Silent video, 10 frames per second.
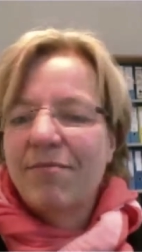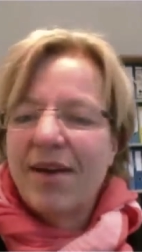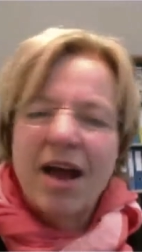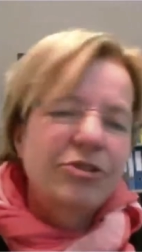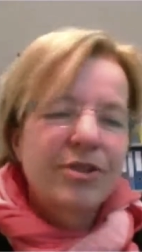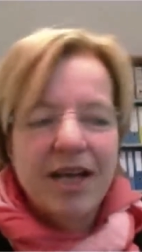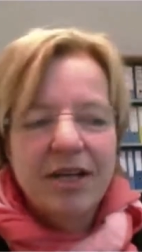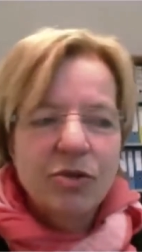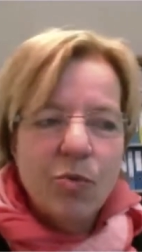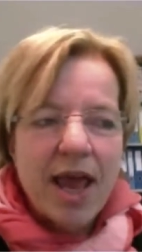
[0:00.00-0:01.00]

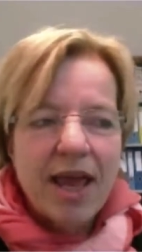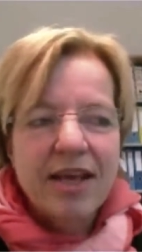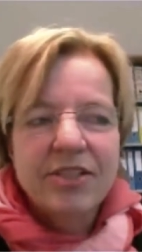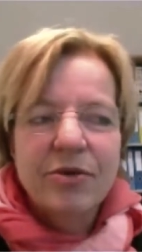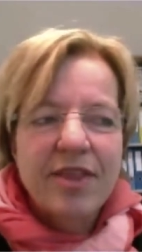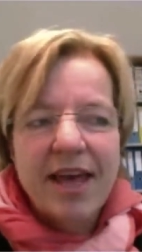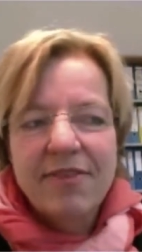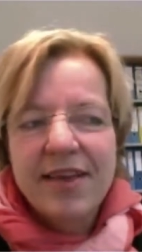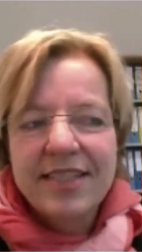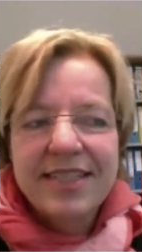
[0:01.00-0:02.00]
arrogant way, so that
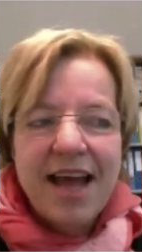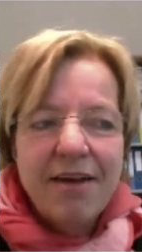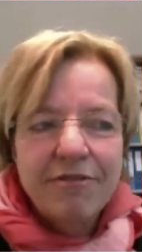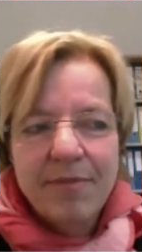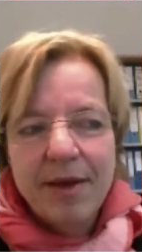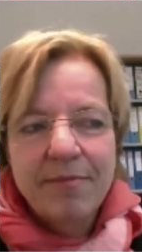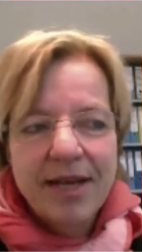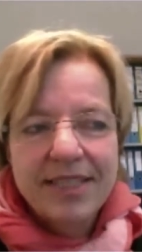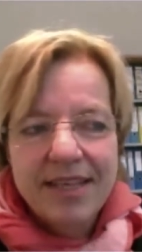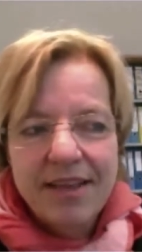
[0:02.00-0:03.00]
the staff
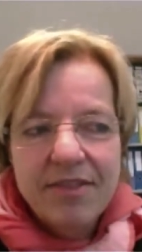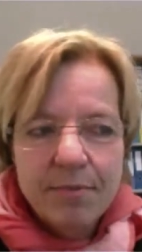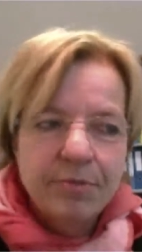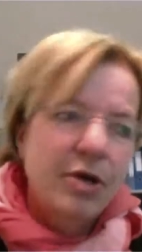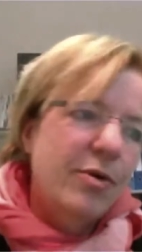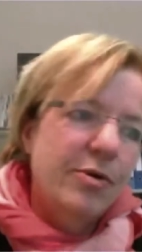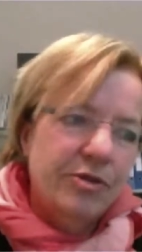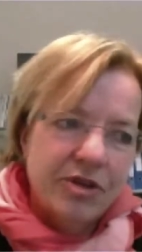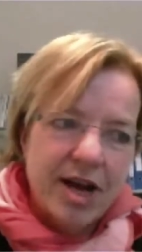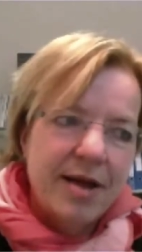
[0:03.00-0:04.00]
members in the
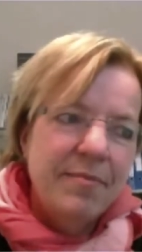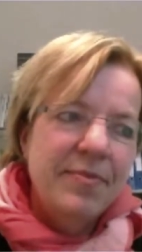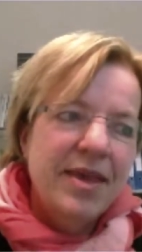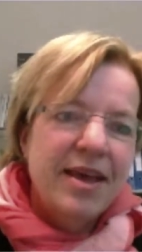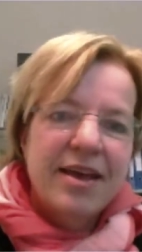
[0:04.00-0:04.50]
program,